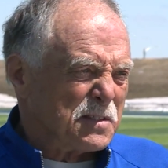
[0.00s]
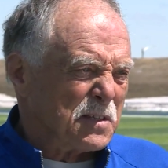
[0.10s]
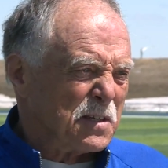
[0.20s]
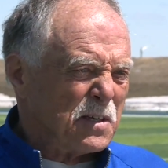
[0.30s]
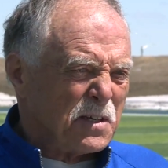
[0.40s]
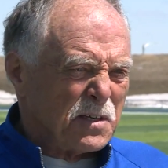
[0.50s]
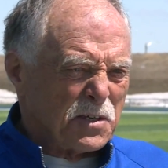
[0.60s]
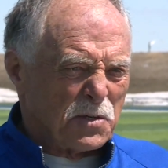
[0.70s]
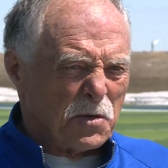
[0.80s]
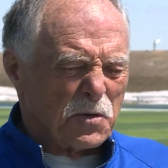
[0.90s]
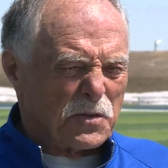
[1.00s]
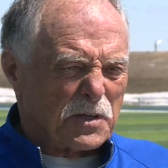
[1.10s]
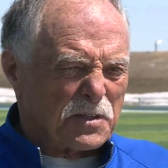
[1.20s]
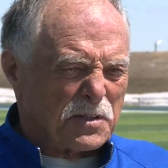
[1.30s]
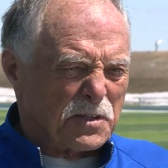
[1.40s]
The, you know, the,
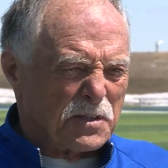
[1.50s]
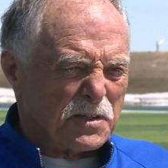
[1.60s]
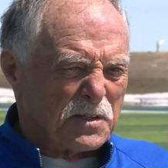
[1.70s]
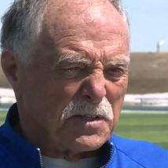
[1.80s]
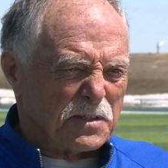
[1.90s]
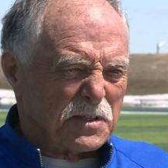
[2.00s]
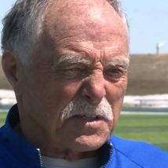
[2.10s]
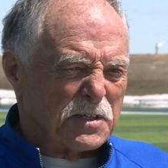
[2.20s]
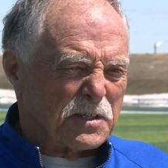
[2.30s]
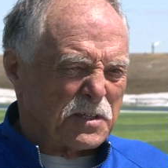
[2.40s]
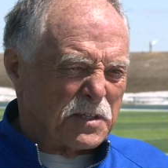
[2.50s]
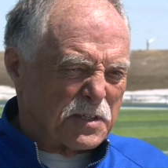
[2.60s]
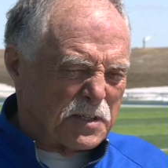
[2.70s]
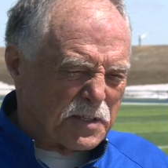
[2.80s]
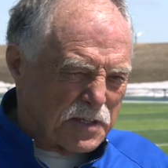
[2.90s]
the, uh, the
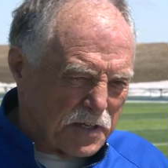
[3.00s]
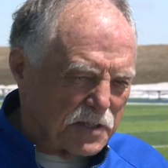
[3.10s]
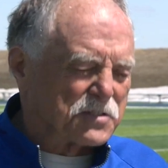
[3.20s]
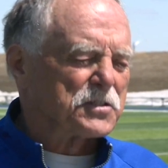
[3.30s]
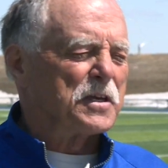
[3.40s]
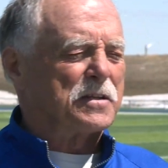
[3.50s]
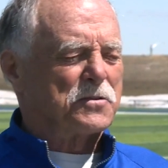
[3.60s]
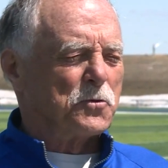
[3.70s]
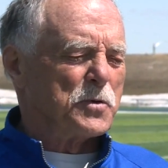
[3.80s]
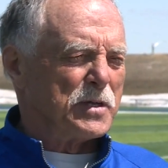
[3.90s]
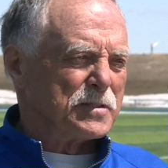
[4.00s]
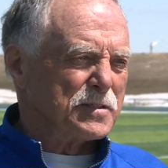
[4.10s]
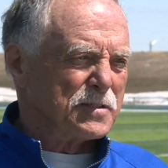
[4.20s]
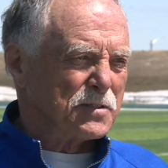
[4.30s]
kids get the wins.